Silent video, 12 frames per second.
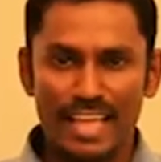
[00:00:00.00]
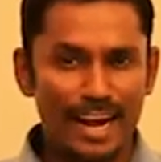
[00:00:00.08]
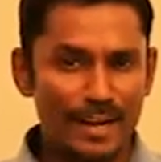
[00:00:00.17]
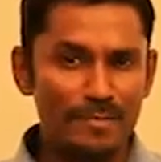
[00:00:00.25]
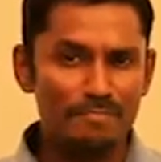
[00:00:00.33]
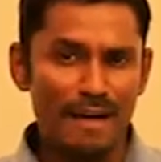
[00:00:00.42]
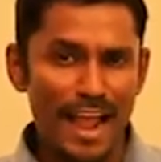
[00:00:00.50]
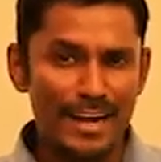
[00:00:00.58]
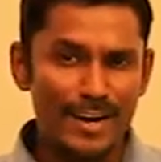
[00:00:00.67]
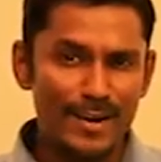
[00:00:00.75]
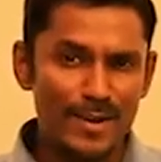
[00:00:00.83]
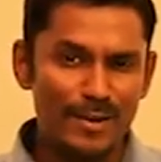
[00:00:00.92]
That
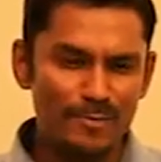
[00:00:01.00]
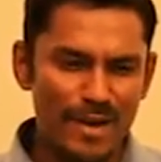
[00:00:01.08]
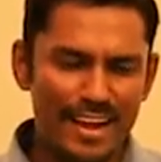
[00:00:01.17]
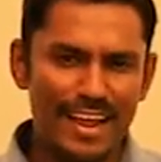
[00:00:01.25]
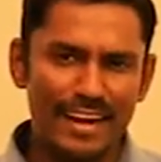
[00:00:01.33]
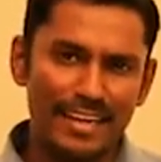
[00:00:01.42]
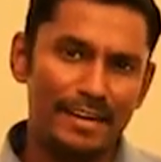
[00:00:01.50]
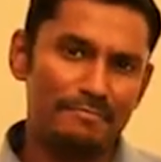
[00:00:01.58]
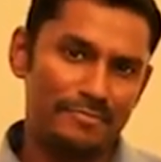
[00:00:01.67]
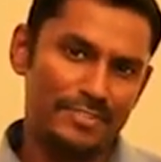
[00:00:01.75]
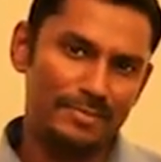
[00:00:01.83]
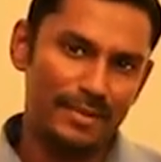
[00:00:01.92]
might look very
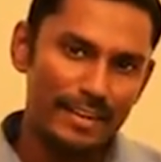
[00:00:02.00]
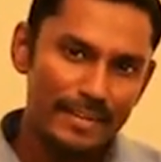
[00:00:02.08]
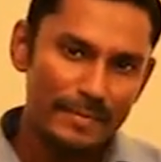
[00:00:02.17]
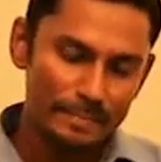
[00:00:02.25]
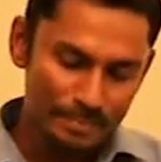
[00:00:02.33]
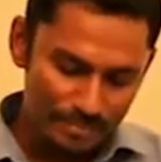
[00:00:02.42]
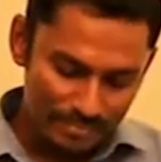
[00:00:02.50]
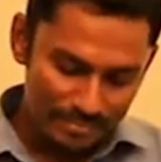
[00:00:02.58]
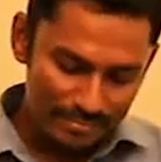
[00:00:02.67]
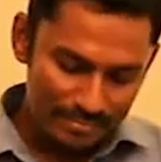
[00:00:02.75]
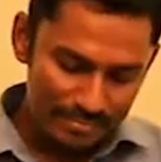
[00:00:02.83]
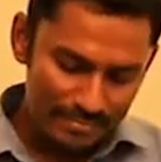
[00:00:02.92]
uncomfortable.
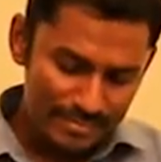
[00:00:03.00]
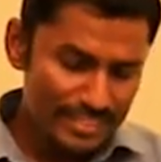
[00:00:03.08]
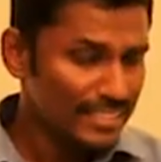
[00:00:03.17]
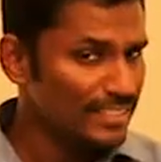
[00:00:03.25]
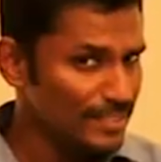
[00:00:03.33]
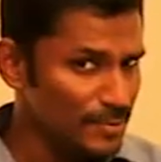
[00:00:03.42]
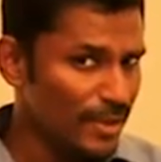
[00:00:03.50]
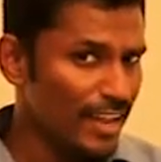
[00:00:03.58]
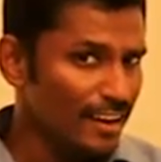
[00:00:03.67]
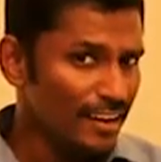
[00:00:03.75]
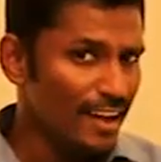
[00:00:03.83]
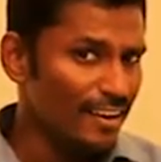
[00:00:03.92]
You
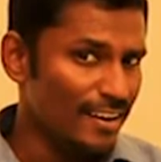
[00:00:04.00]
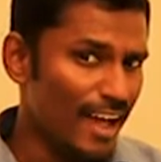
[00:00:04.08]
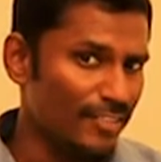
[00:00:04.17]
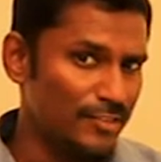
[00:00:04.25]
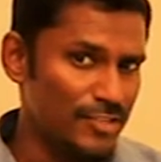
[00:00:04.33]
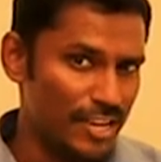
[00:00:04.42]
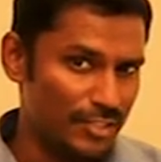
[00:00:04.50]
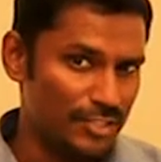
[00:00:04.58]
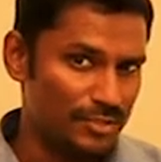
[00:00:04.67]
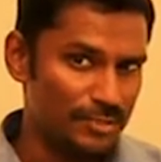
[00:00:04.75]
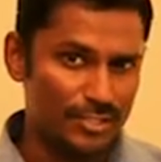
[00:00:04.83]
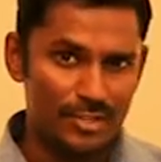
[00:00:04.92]
can learn another
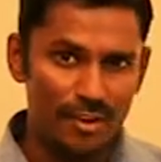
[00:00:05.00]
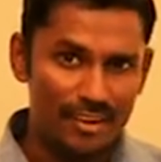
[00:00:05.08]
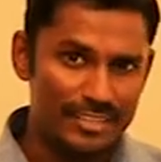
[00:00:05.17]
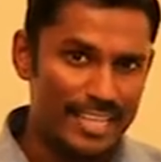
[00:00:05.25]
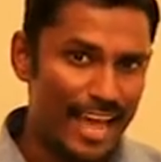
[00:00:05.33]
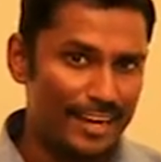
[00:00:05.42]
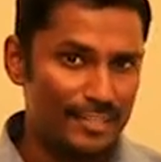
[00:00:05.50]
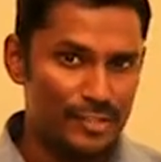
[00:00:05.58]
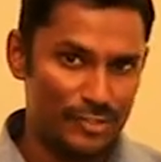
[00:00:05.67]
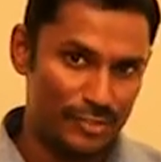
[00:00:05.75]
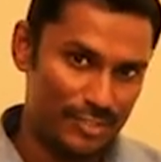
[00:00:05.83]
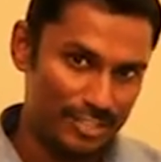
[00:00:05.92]
gesture, it's called as hand
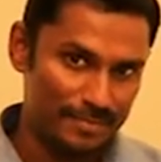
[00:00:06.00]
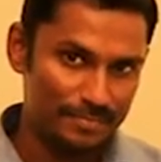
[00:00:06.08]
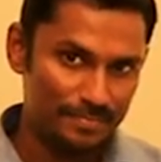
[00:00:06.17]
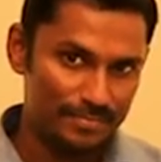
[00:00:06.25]
gesture.